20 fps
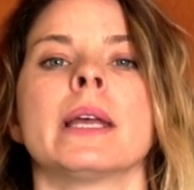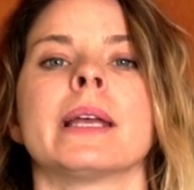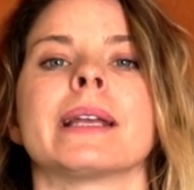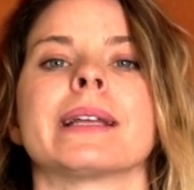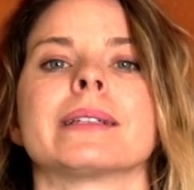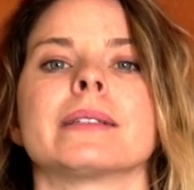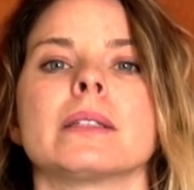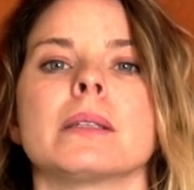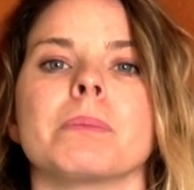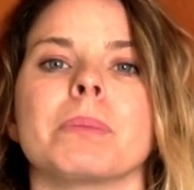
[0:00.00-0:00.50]

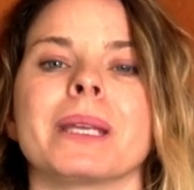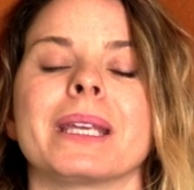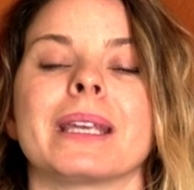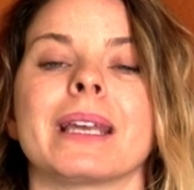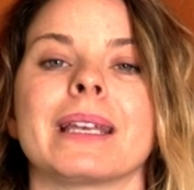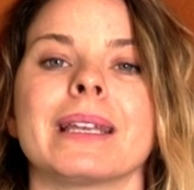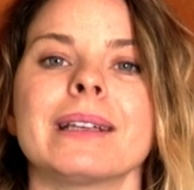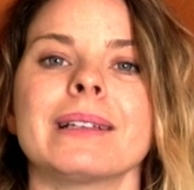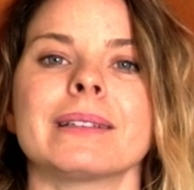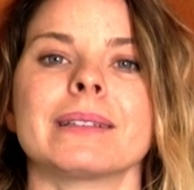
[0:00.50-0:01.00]
It's the
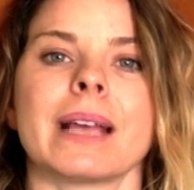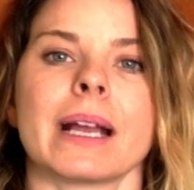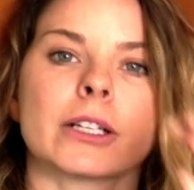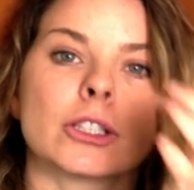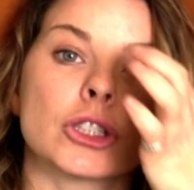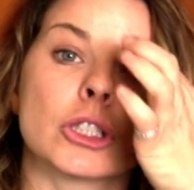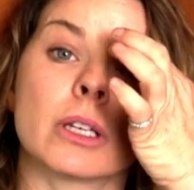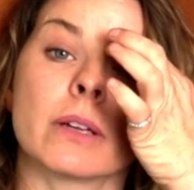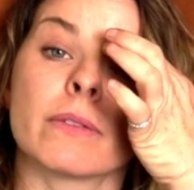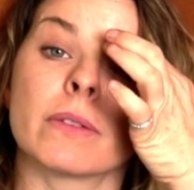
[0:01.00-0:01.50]
beginning
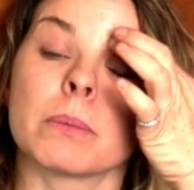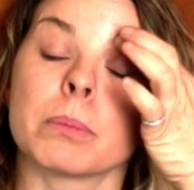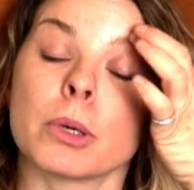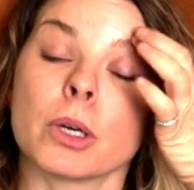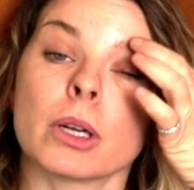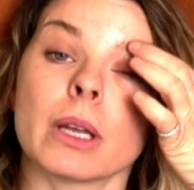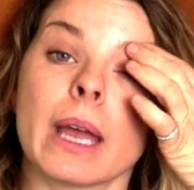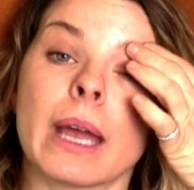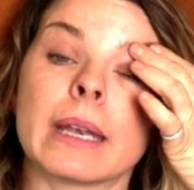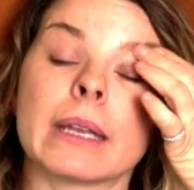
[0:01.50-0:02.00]
section of the
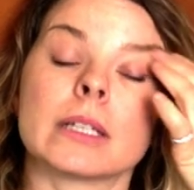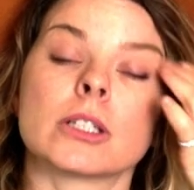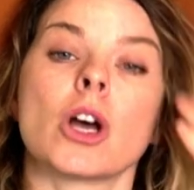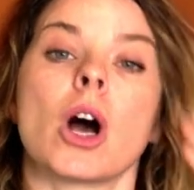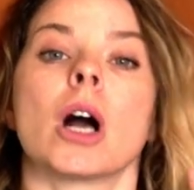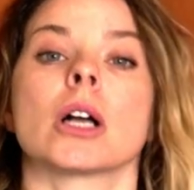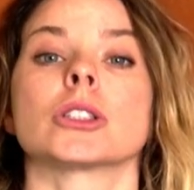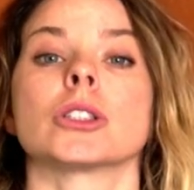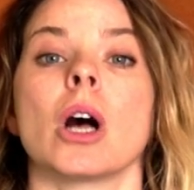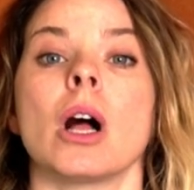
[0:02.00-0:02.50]
book, and it
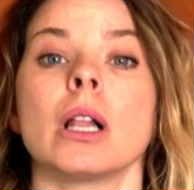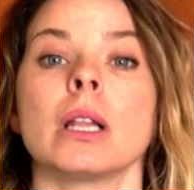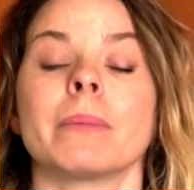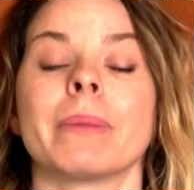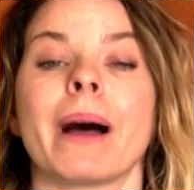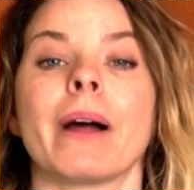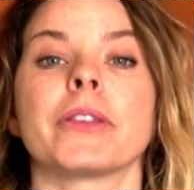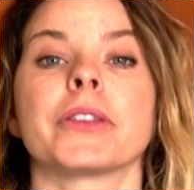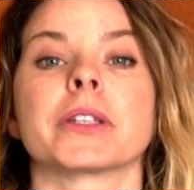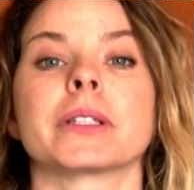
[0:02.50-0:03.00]
talks all
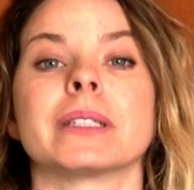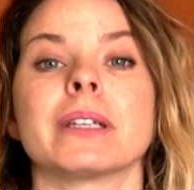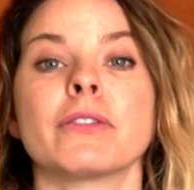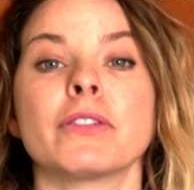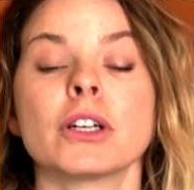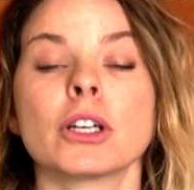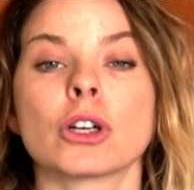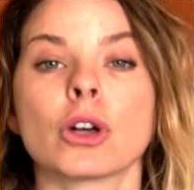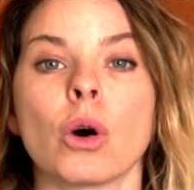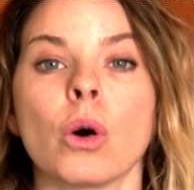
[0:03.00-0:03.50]
about the
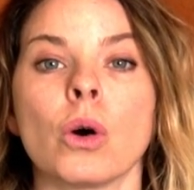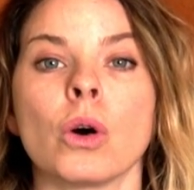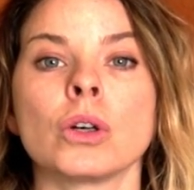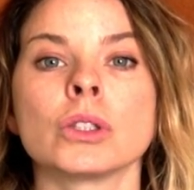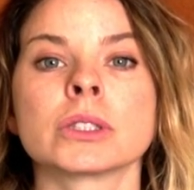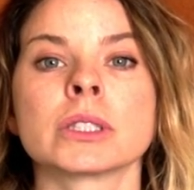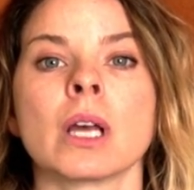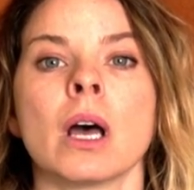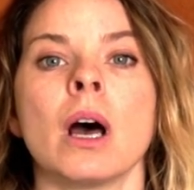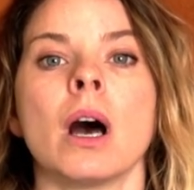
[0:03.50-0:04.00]
different
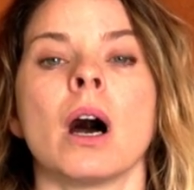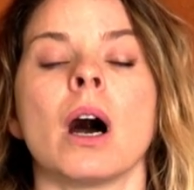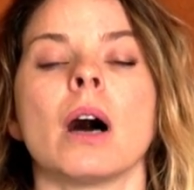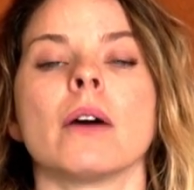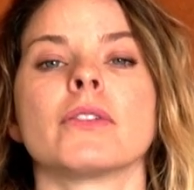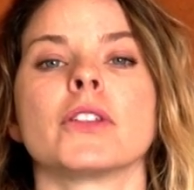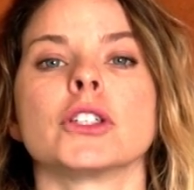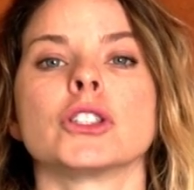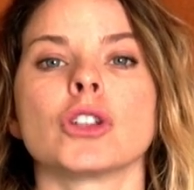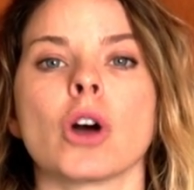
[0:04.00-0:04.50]
goals
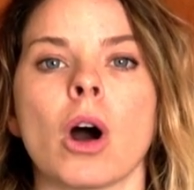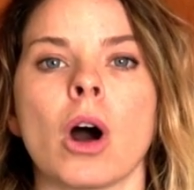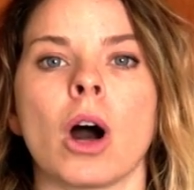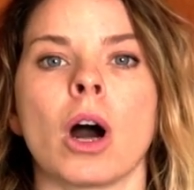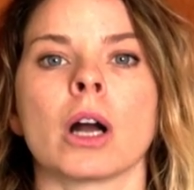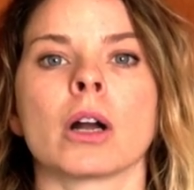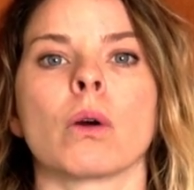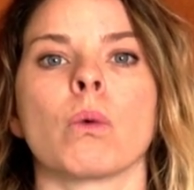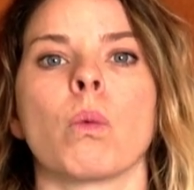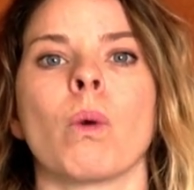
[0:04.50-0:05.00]
of the
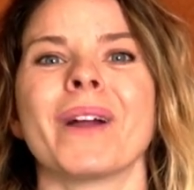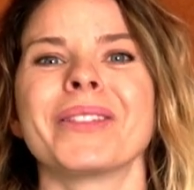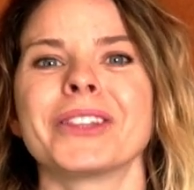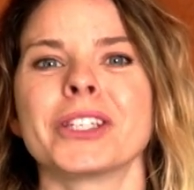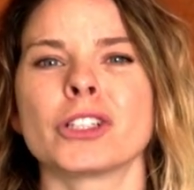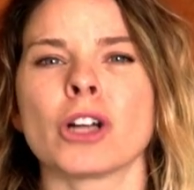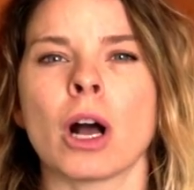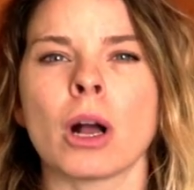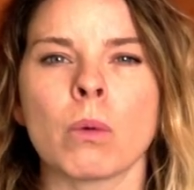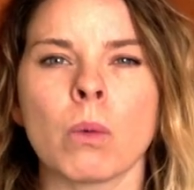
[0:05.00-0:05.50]
dog, what the
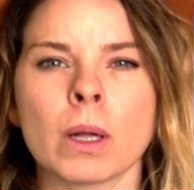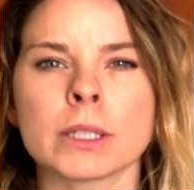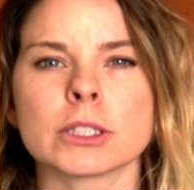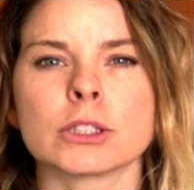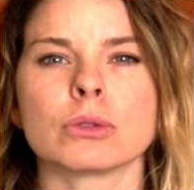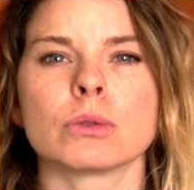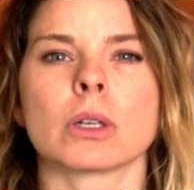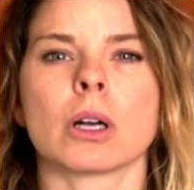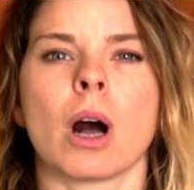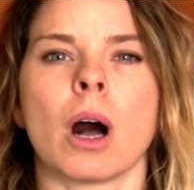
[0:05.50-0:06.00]
dog wants
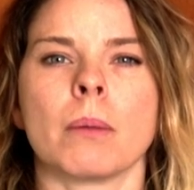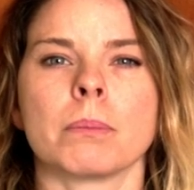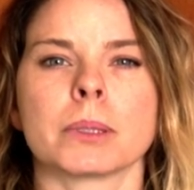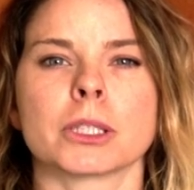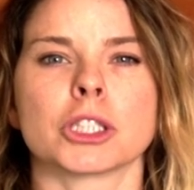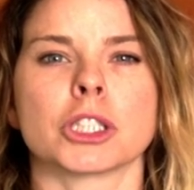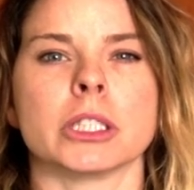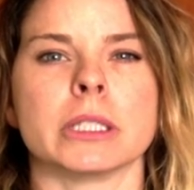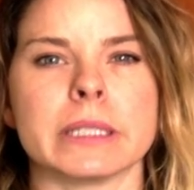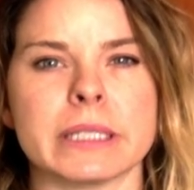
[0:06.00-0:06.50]
to
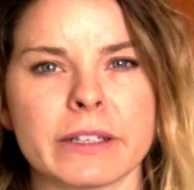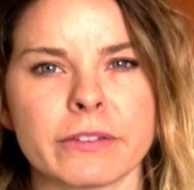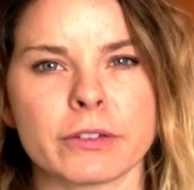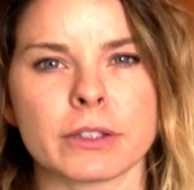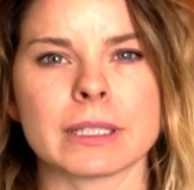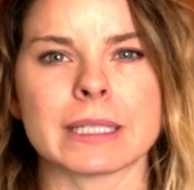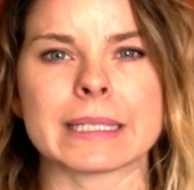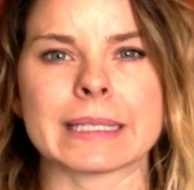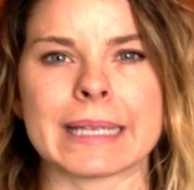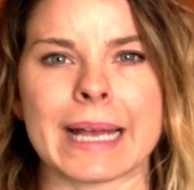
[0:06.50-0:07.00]
accomplish in
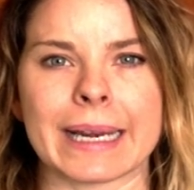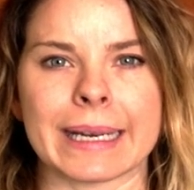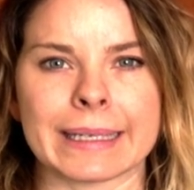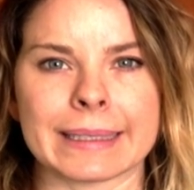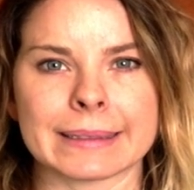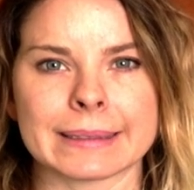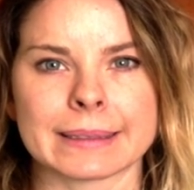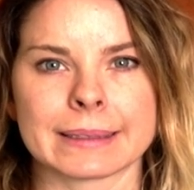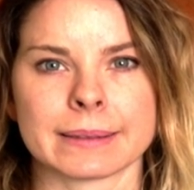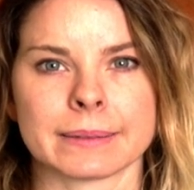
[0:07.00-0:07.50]
different
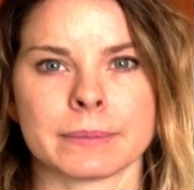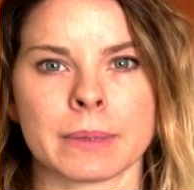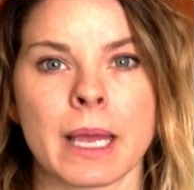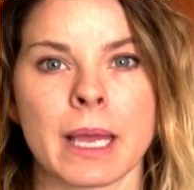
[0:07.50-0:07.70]
settings.